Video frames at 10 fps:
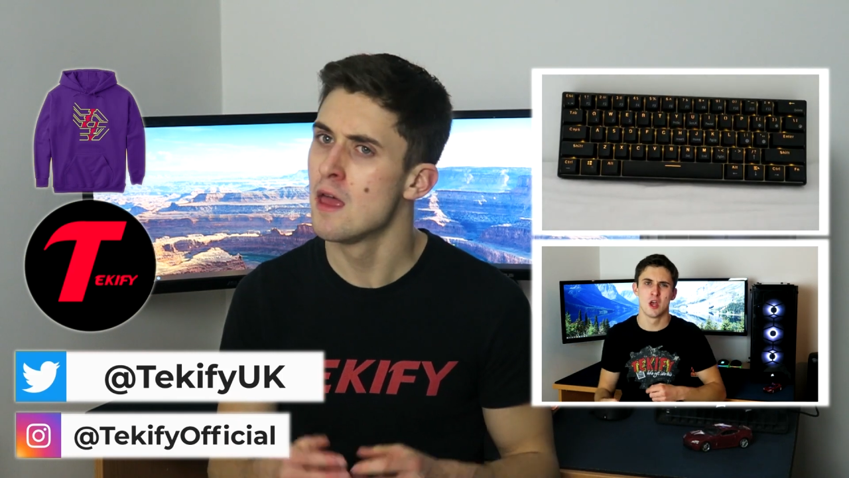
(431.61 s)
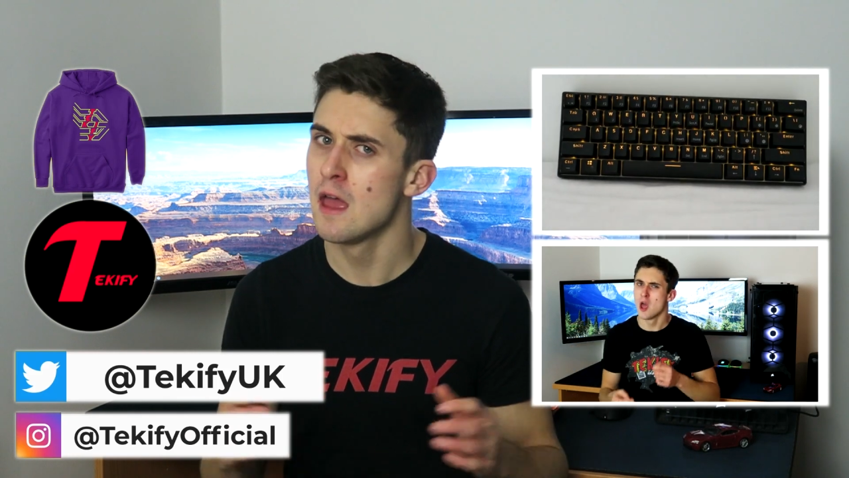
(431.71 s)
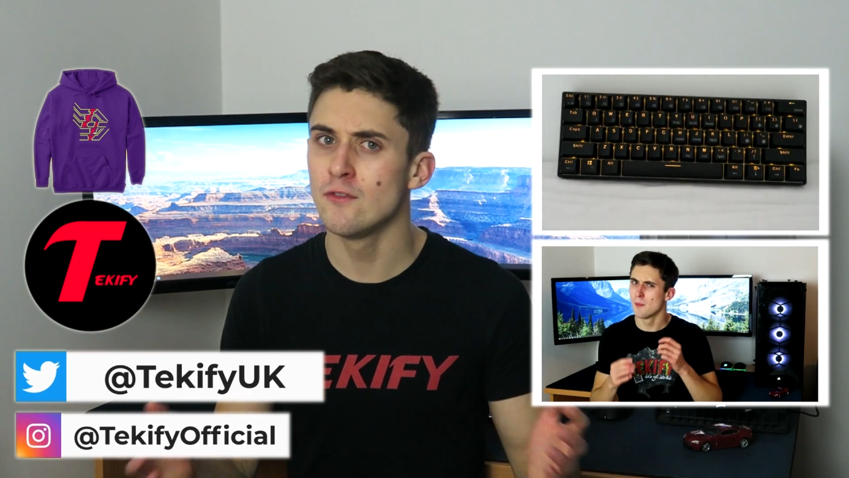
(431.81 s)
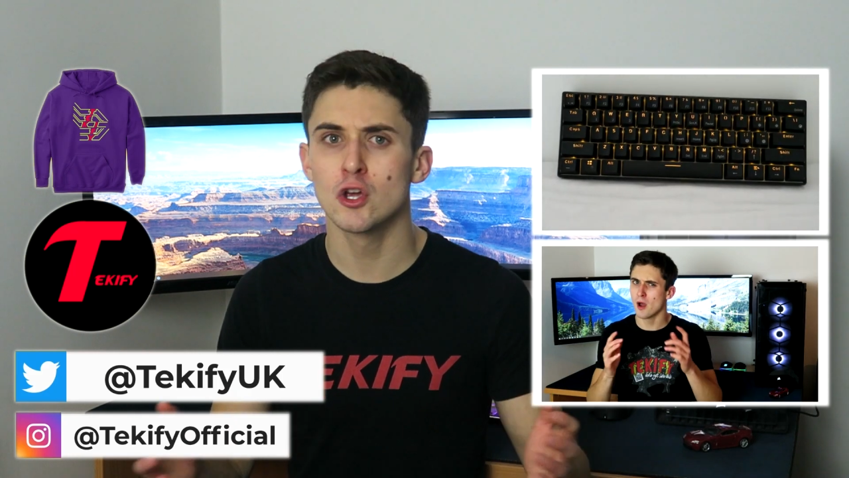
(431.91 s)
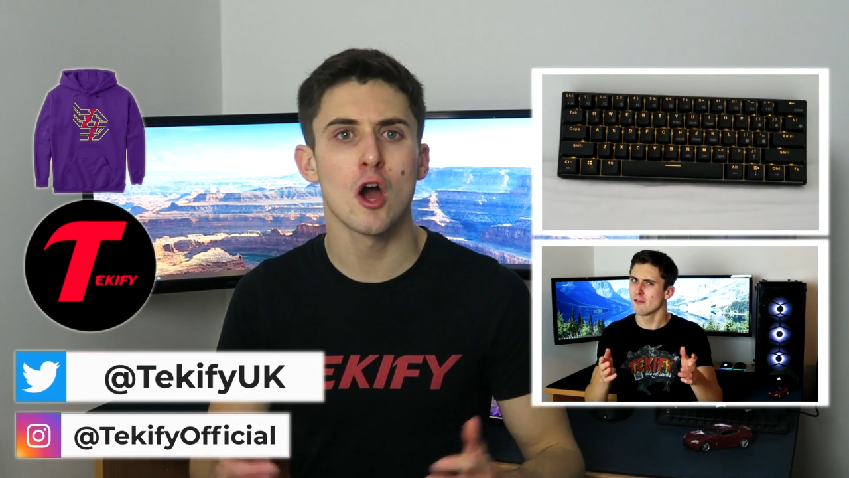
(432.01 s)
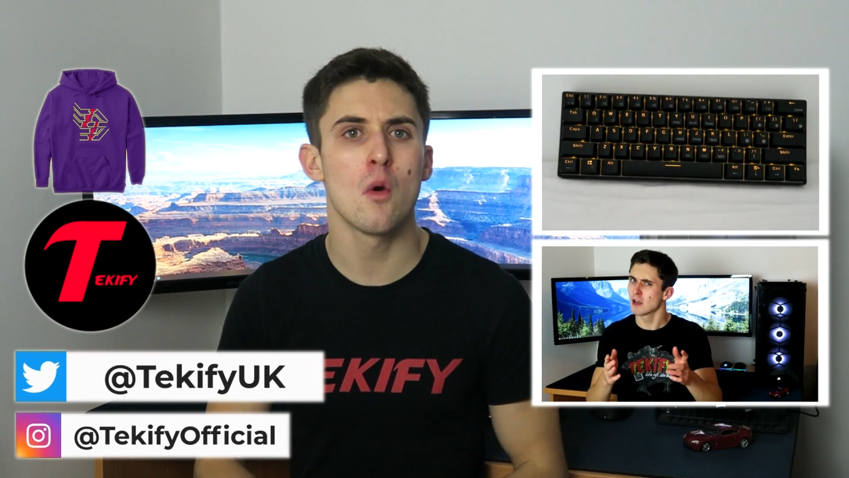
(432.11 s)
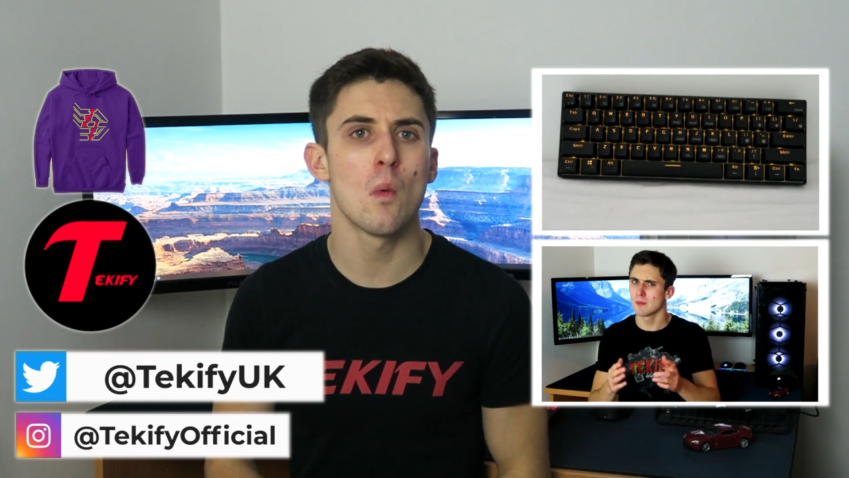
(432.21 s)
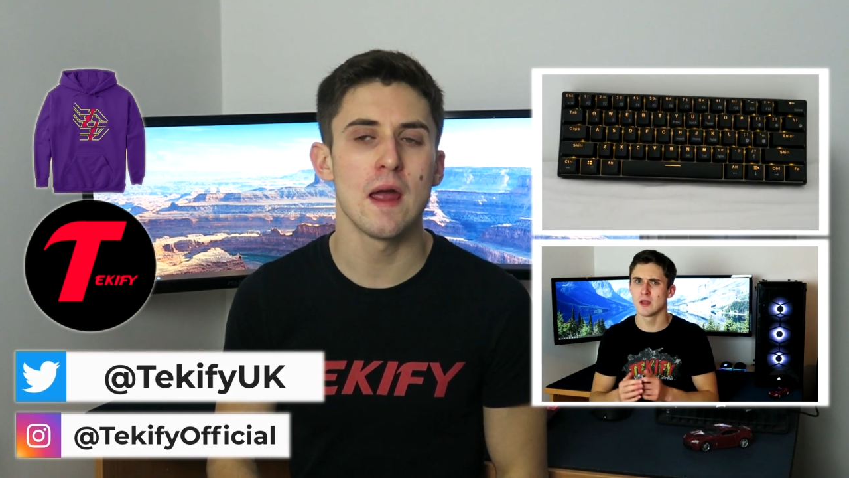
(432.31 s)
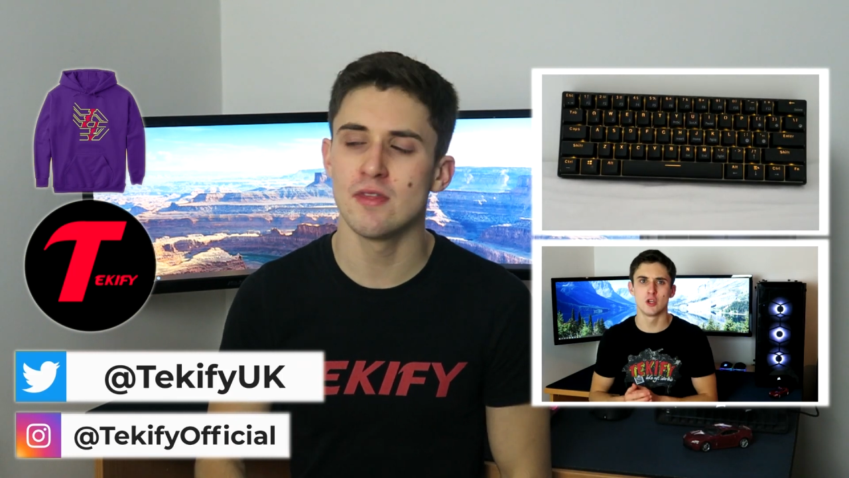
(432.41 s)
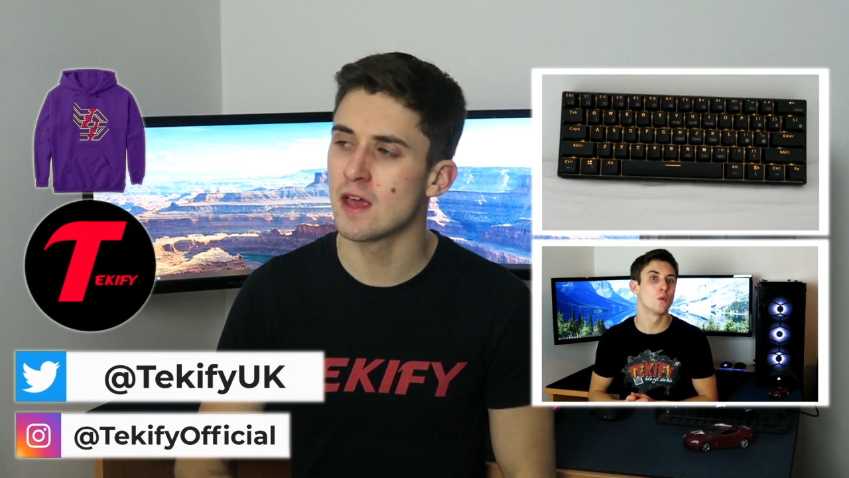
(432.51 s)
If you can't
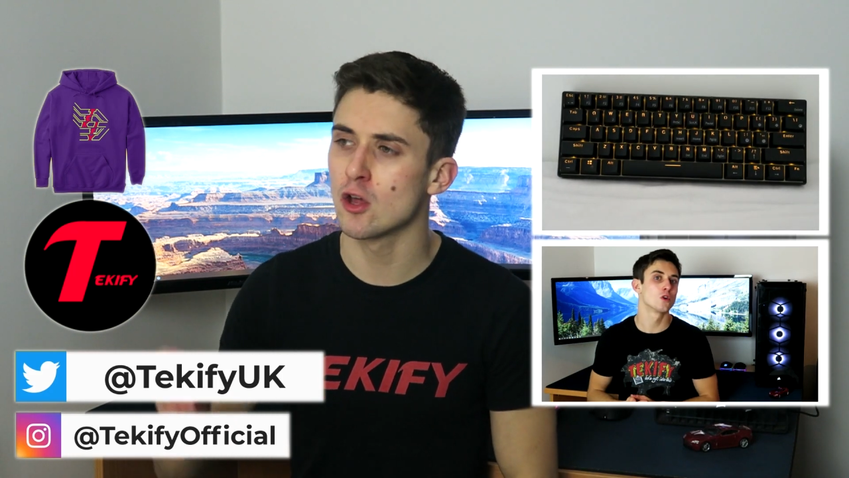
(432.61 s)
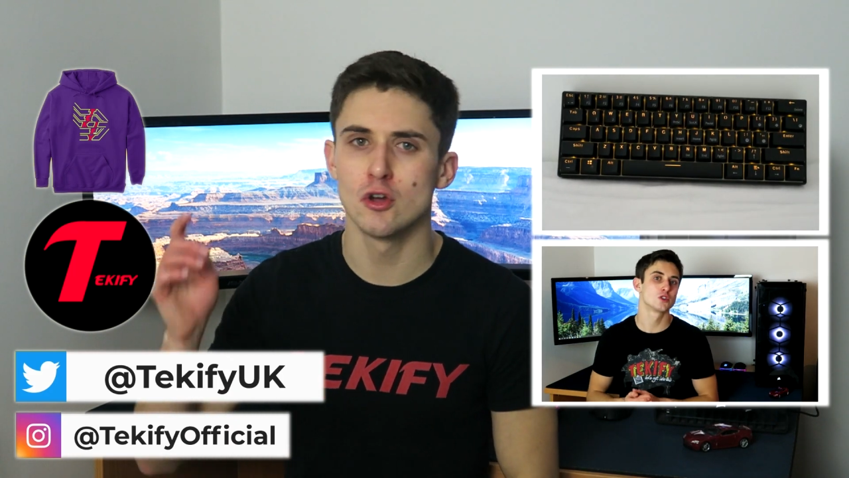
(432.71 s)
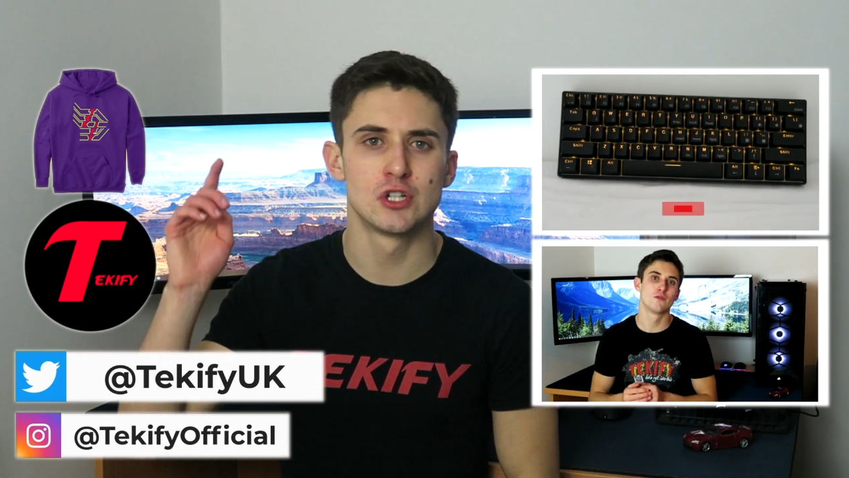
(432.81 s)
wait, then go